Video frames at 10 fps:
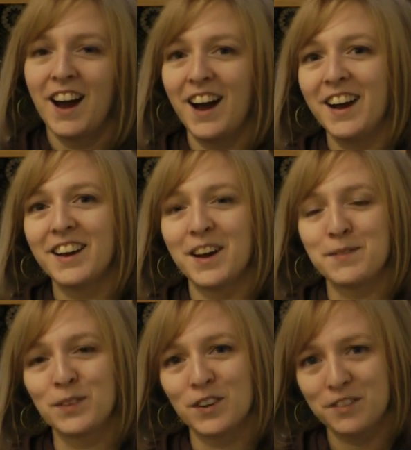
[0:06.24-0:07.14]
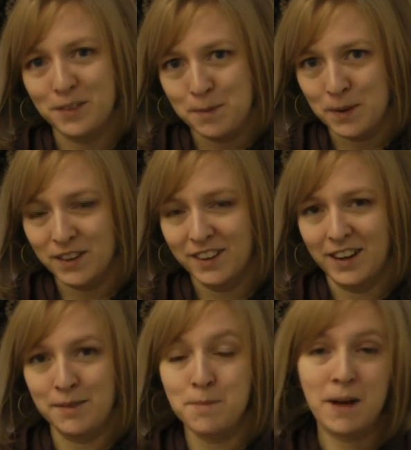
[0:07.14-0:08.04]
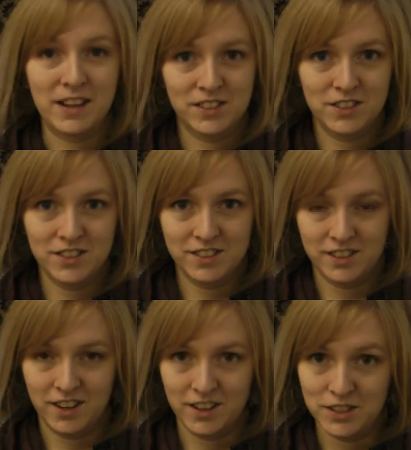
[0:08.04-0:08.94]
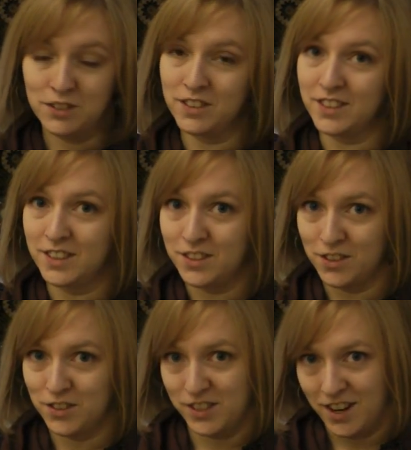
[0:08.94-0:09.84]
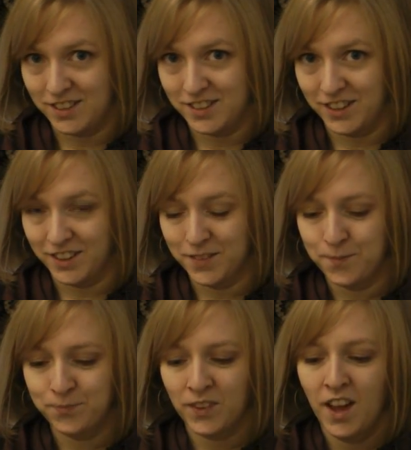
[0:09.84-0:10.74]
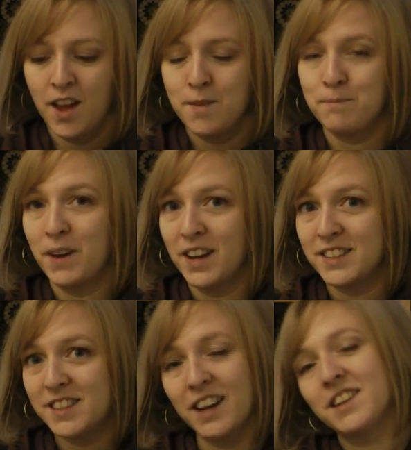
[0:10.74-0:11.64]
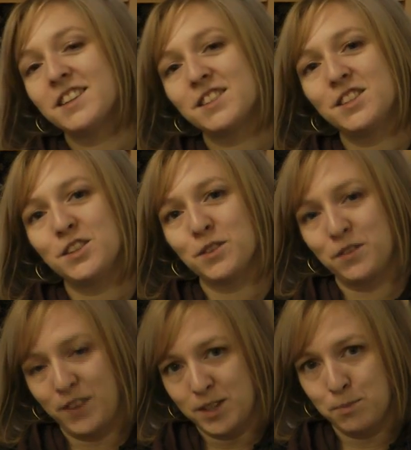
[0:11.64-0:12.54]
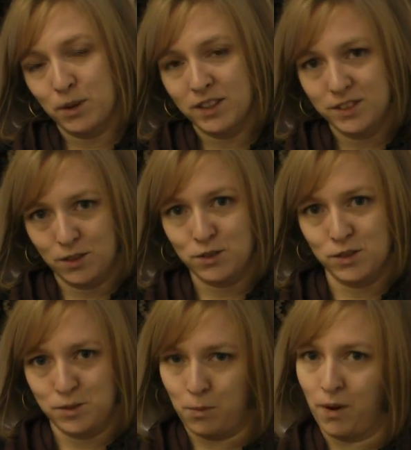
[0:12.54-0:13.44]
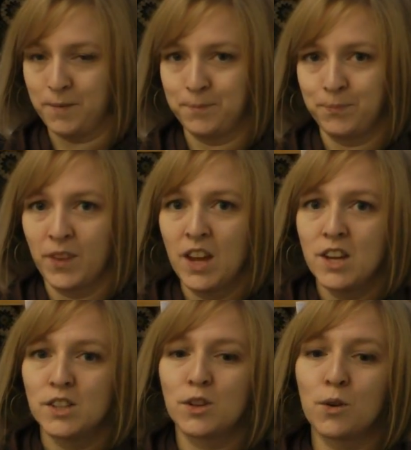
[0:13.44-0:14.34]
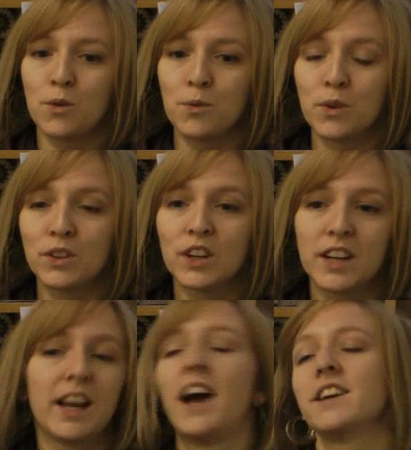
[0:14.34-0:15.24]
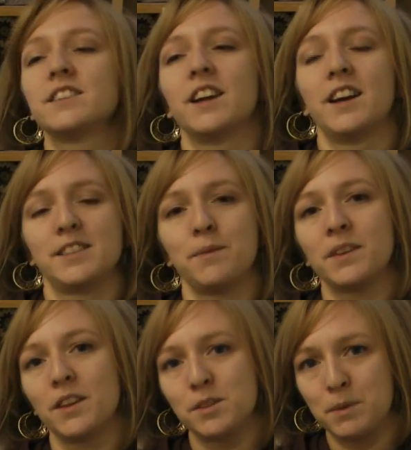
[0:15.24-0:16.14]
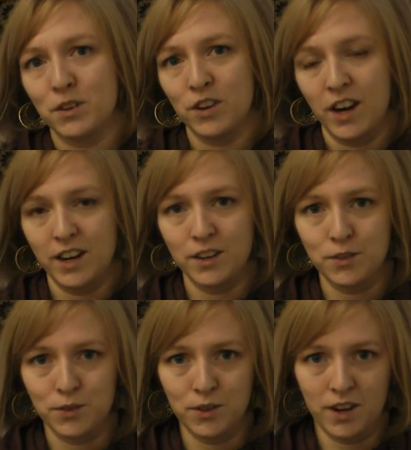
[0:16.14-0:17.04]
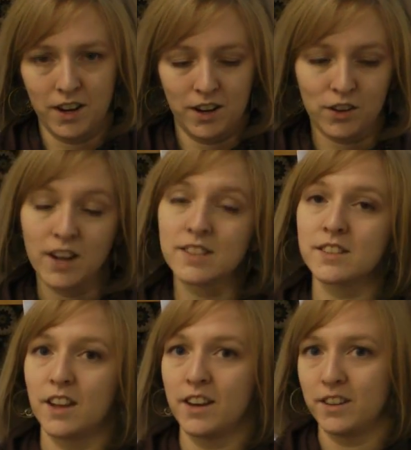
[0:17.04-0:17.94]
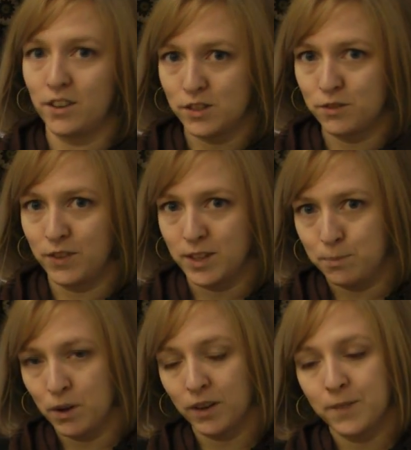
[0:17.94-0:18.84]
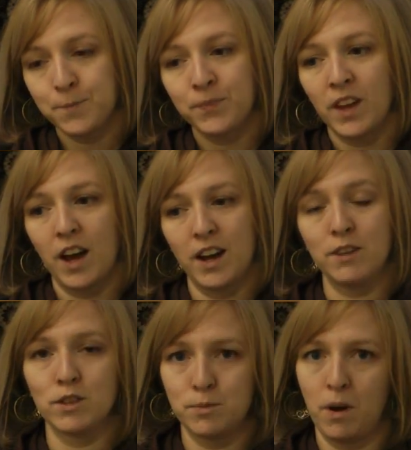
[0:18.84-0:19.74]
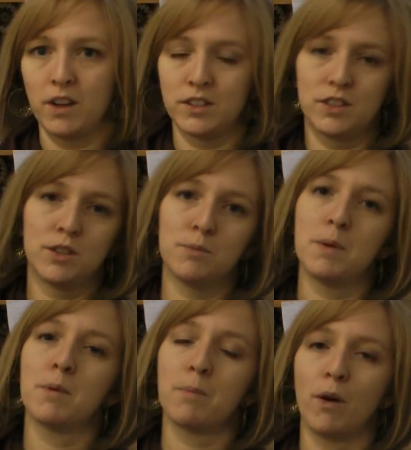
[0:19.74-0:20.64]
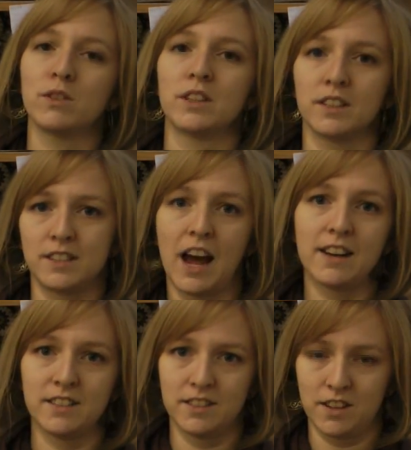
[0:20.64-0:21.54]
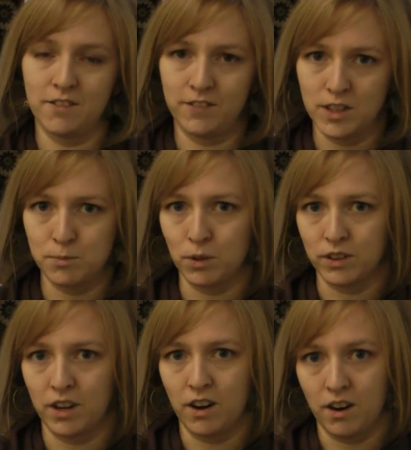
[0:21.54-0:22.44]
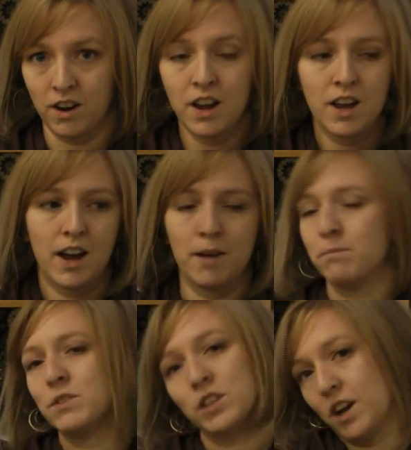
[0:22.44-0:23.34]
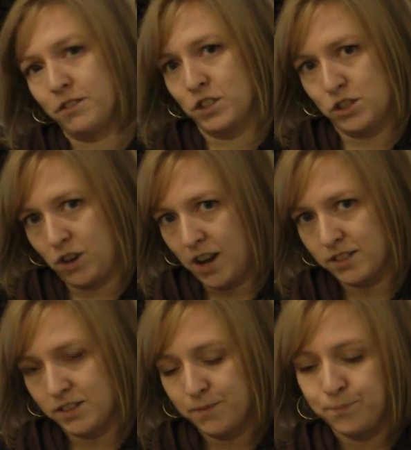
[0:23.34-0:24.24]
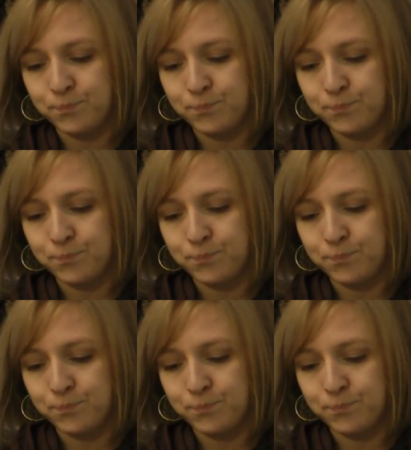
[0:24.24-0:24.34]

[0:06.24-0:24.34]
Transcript: Hi, I'm Laura Friberg, and I'm a master's uh, student in neuroscience here. My study is to do with Facebook and social support. So we're looking at uh, something that's been created through a crisis line and also Facebook. Uh, in response to people posting statuses on Facebook that are um, of distress.